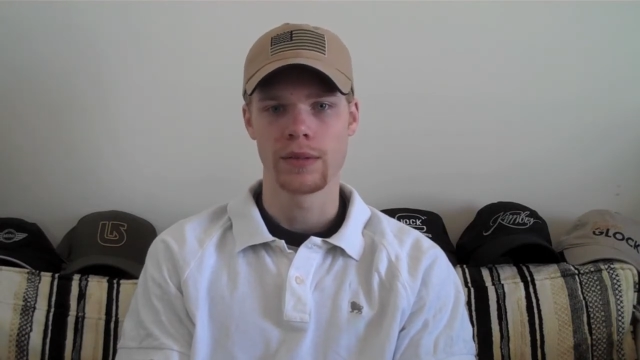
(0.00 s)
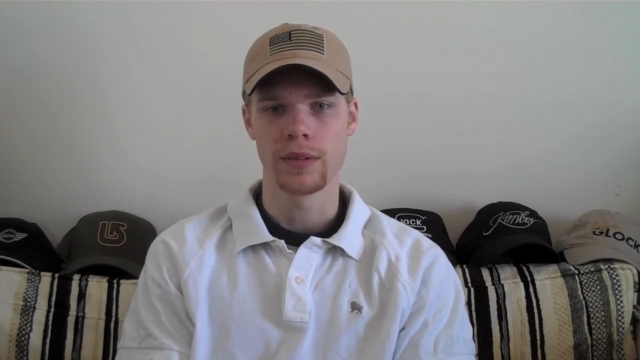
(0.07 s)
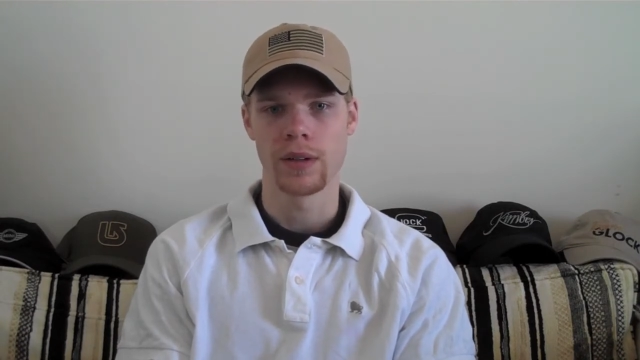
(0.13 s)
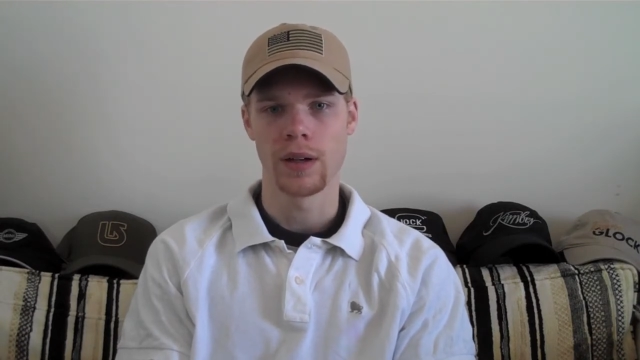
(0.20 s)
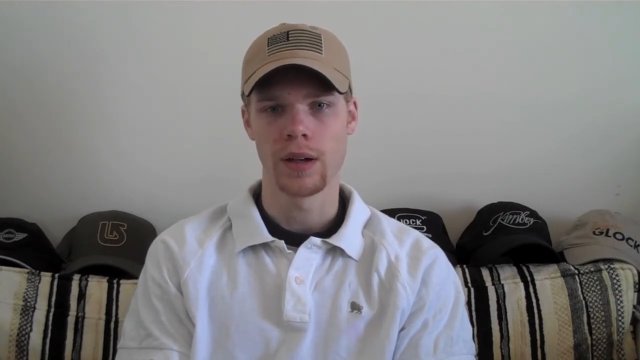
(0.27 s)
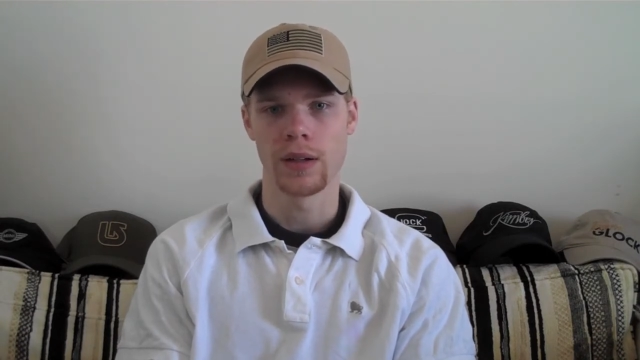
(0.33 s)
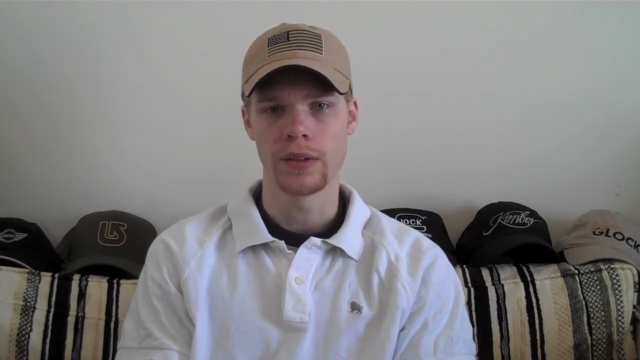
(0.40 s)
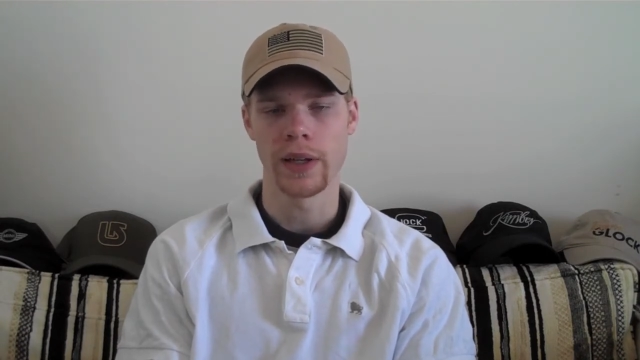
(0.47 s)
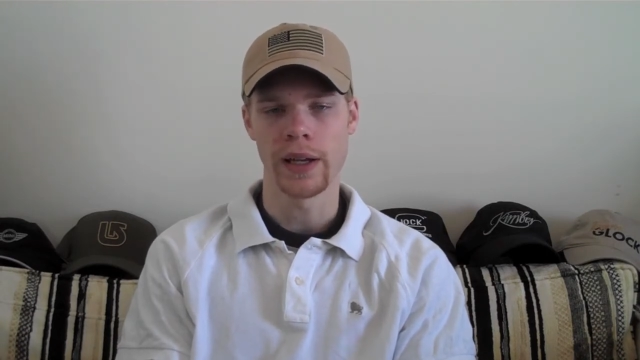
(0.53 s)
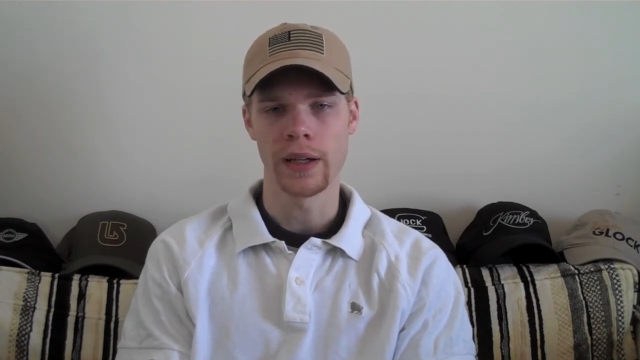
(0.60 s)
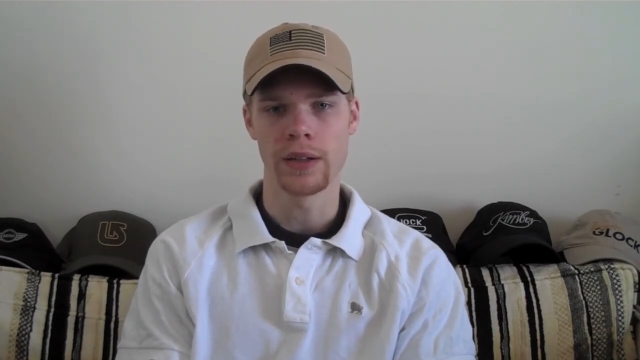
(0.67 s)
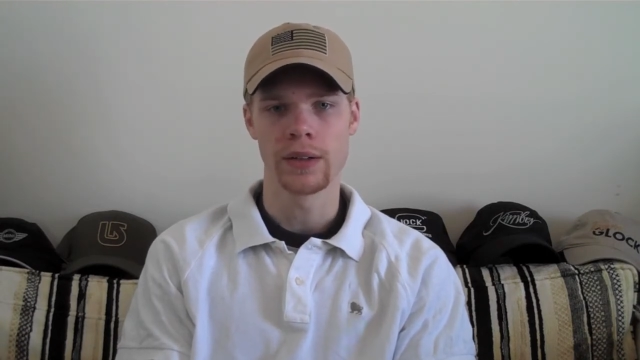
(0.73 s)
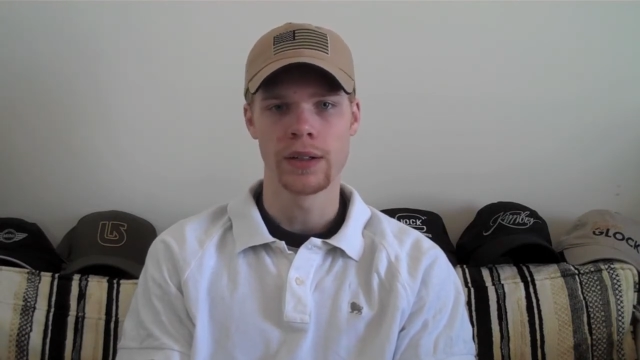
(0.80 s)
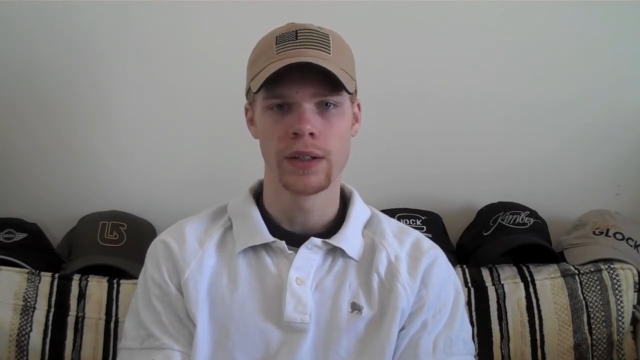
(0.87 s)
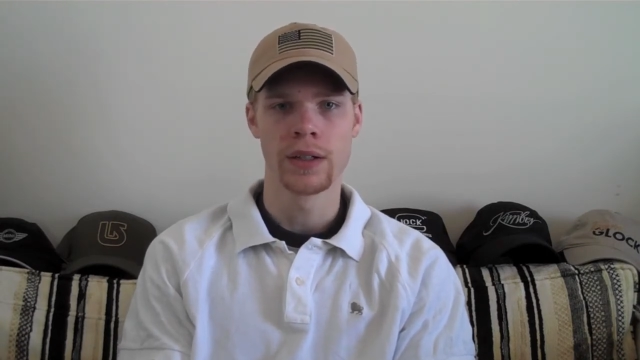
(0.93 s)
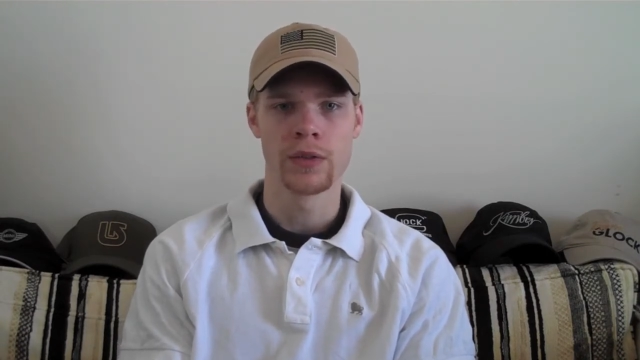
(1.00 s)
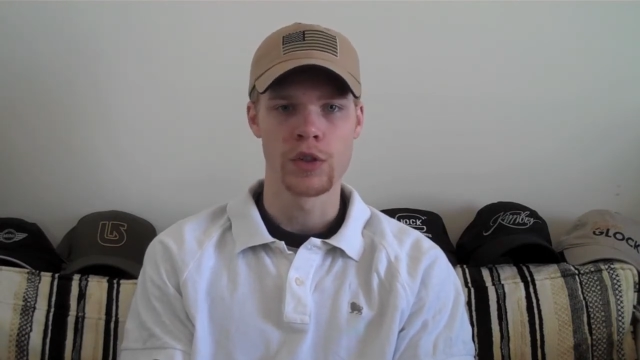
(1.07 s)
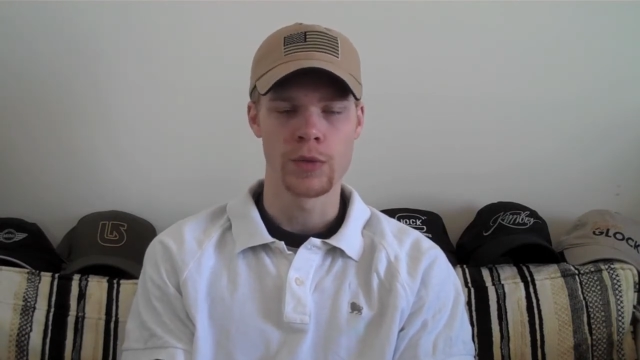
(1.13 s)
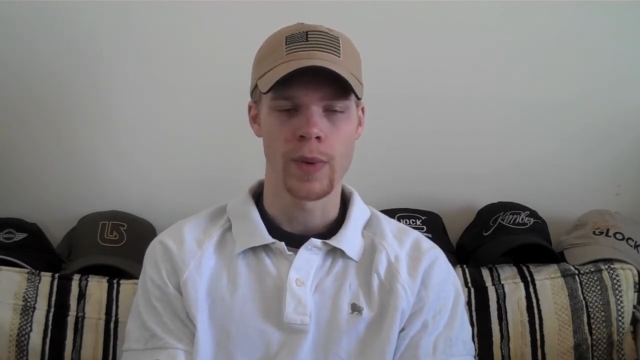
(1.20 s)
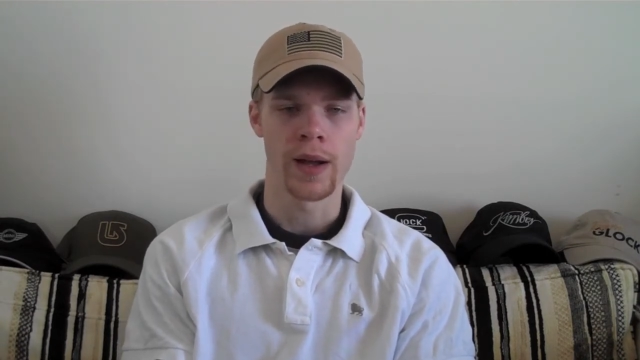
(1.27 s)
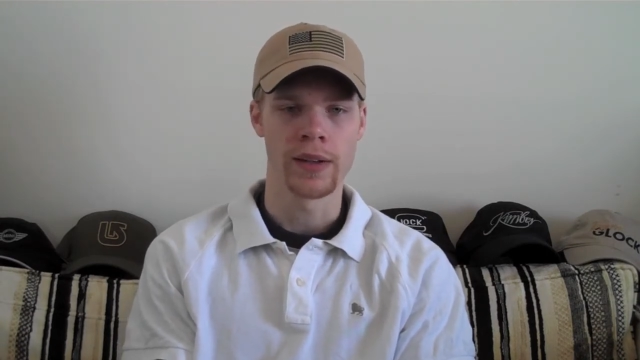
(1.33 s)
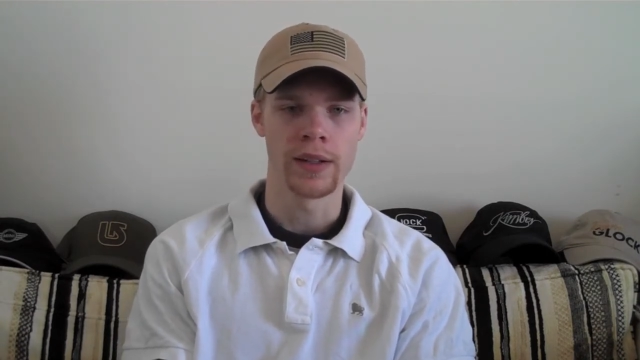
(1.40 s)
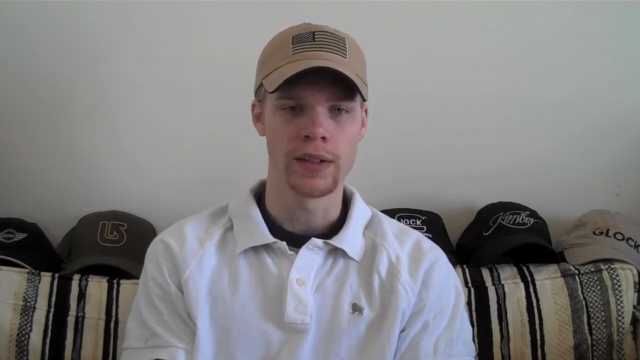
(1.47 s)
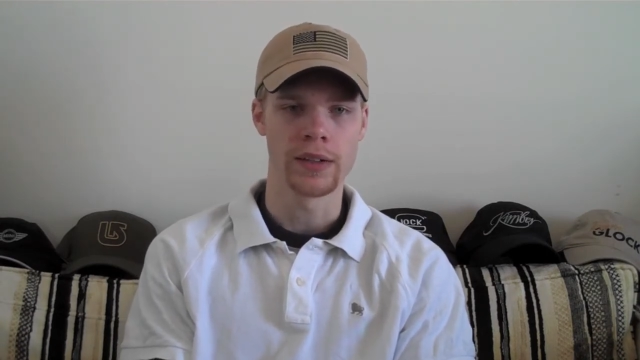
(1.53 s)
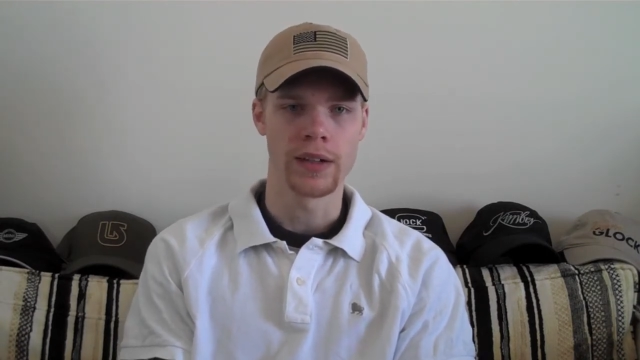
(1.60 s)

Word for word: uh, take responding to